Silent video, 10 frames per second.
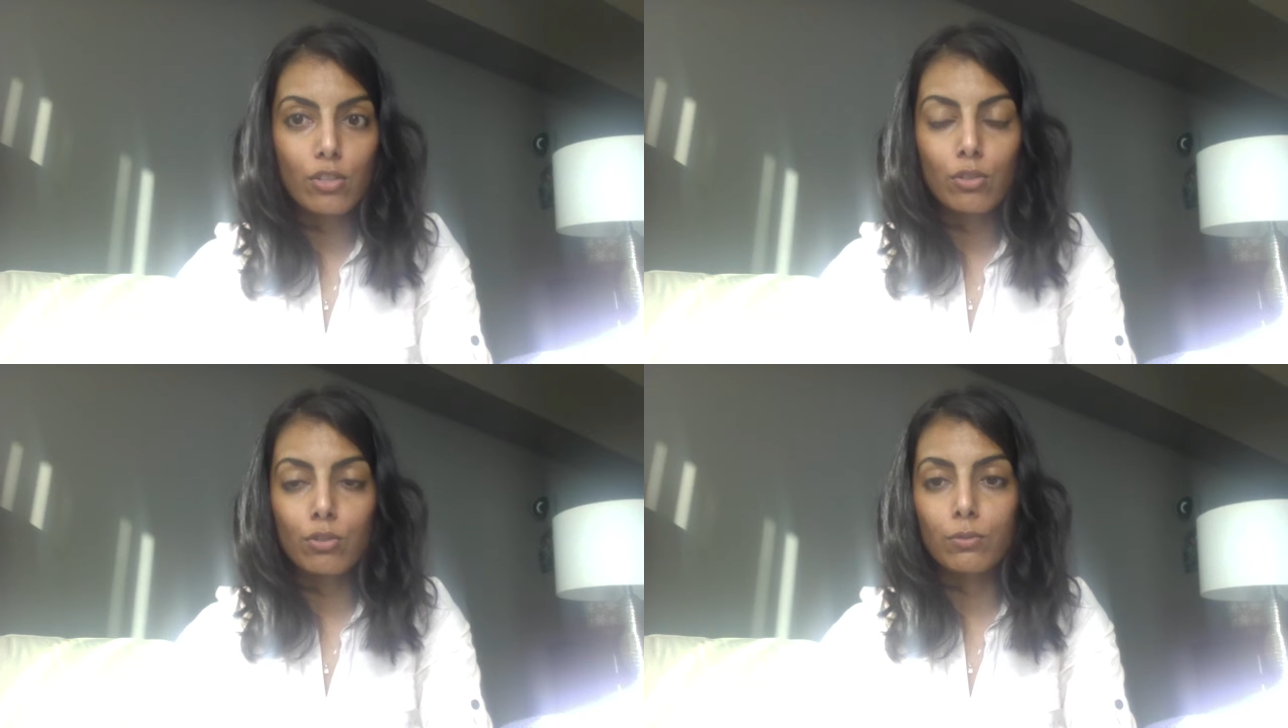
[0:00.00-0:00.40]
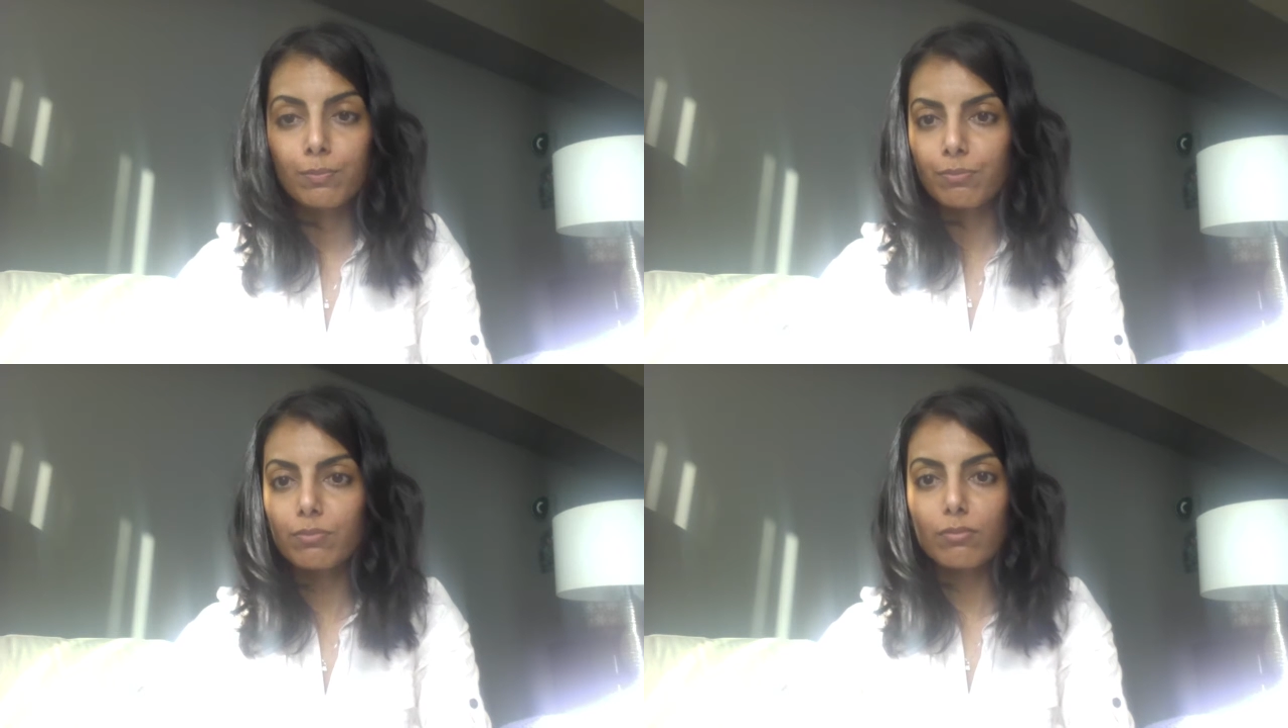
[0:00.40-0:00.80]
to,
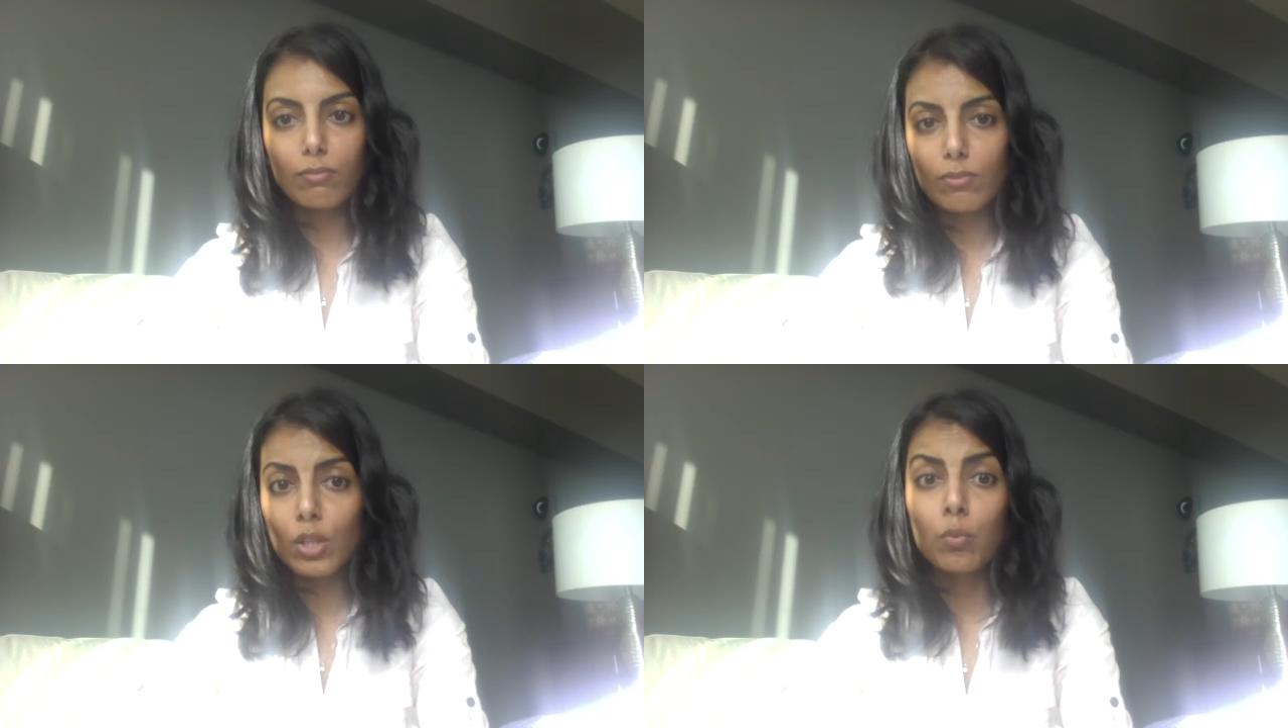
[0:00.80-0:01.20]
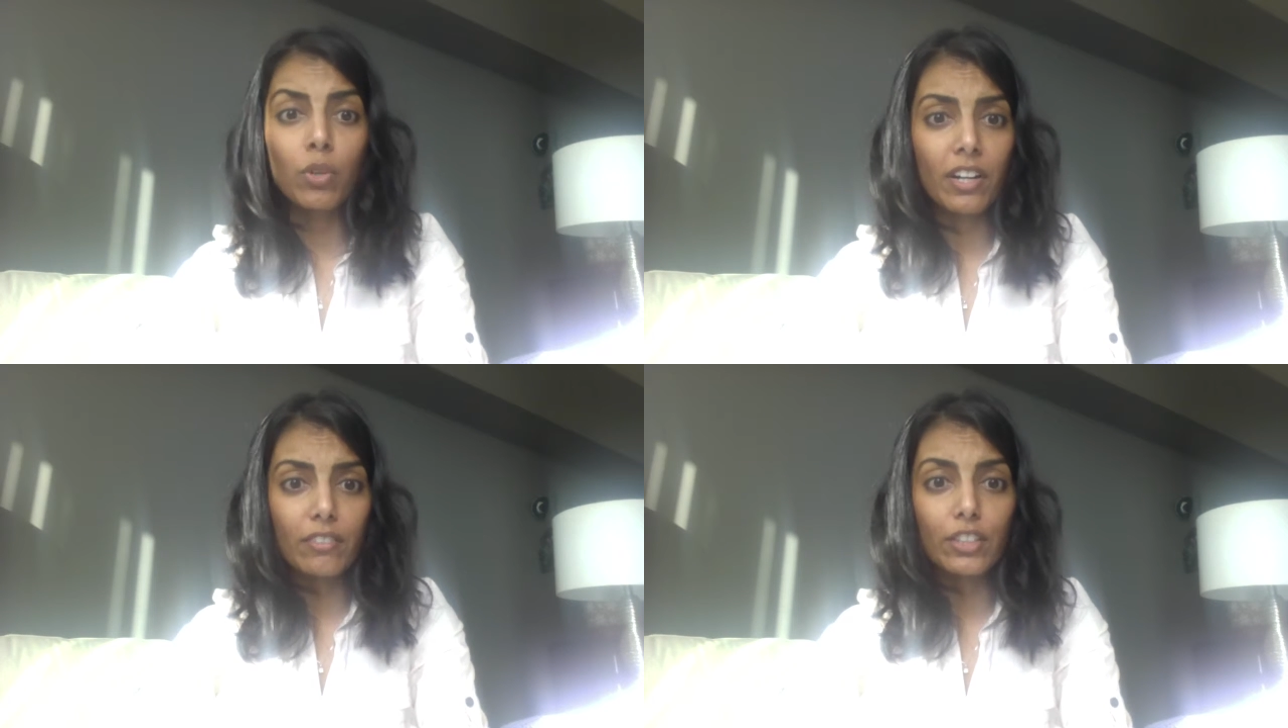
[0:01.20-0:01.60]

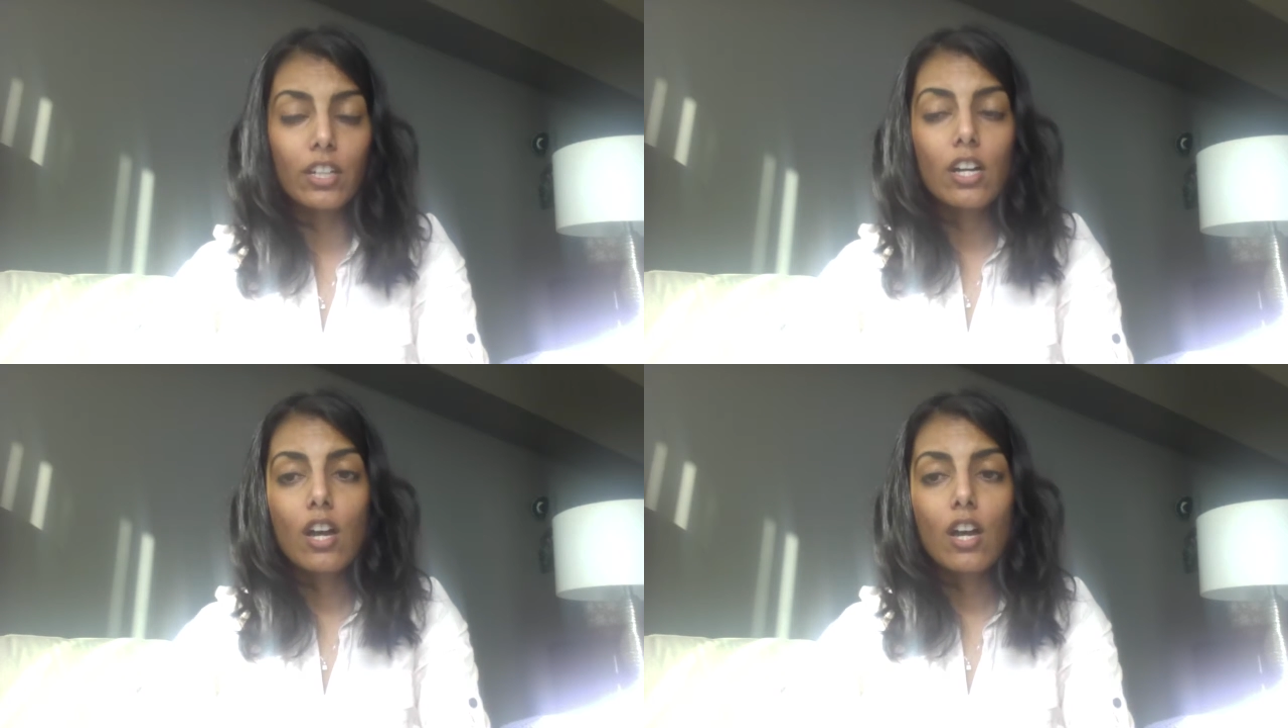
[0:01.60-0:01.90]
whatever.